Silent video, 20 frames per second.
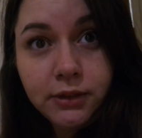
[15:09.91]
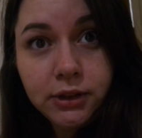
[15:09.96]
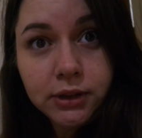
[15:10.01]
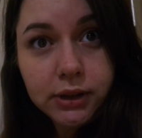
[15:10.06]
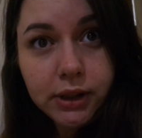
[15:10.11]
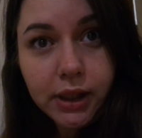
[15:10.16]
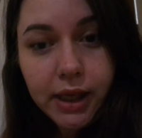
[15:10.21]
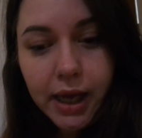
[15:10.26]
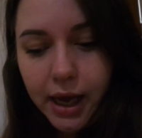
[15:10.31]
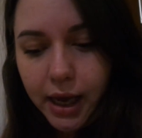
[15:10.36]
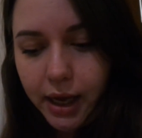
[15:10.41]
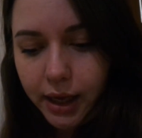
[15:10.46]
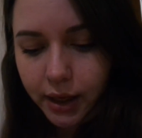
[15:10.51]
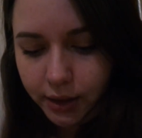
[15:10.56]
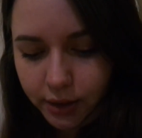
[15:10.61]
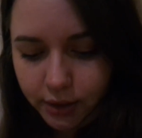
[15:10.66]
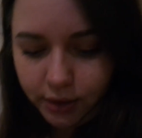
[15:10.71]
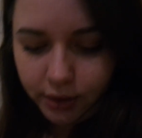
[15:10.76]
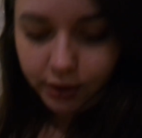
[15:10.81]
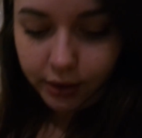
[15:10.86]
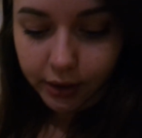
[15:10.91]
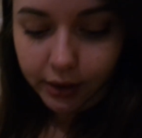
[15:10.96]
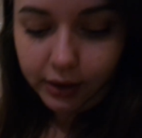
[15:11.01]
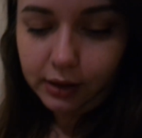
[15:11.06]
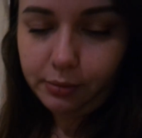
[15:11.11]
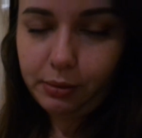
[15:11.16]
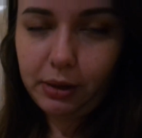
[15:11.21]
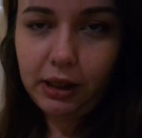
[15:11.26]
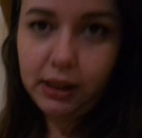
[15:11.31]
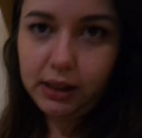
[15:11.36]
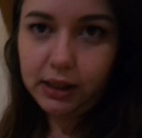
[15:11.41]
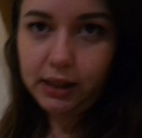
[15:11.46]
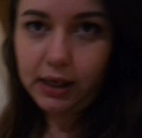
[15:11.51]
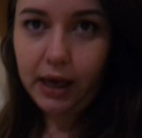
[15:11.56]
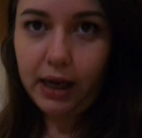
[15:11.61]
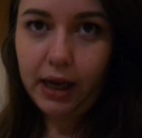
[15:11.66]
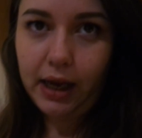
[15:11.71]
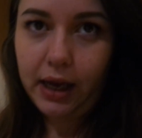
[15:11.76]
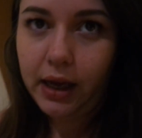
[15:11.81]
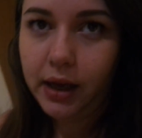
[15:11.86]
So yeah, that's been
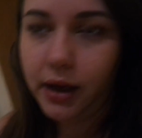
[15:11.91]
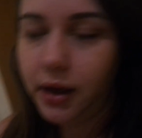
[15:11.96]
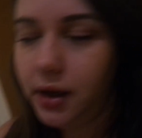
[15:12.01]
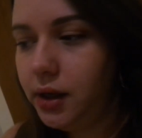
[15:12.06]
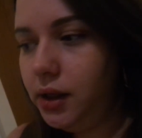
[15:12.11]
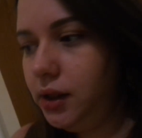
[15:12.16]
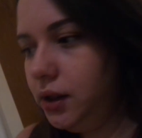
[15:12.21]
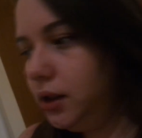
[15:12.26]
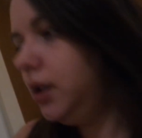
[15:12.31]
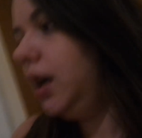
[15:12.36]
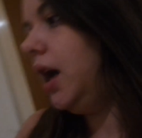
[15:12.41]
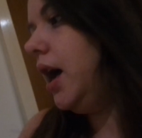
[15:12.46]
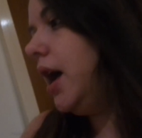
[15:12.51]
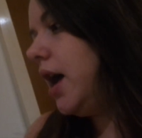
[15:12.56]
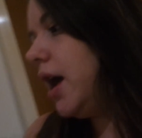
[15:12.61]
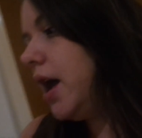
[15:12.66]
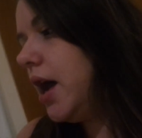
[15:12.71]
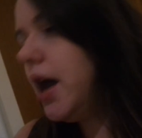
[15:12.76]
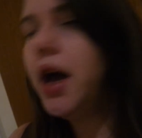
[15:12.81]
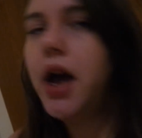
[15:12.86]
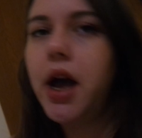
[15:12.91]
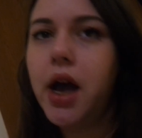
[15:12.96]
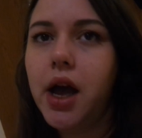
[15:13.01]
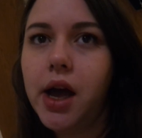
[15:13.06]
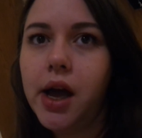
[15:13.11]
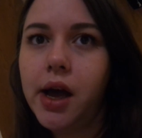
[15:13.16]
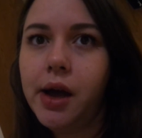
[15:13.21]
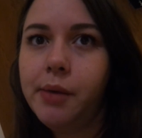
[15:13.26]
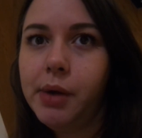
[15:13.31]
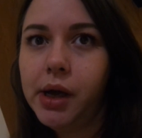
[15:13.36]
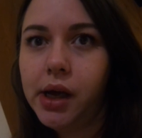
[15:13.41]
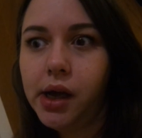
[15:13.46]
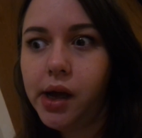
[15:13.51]
today. Back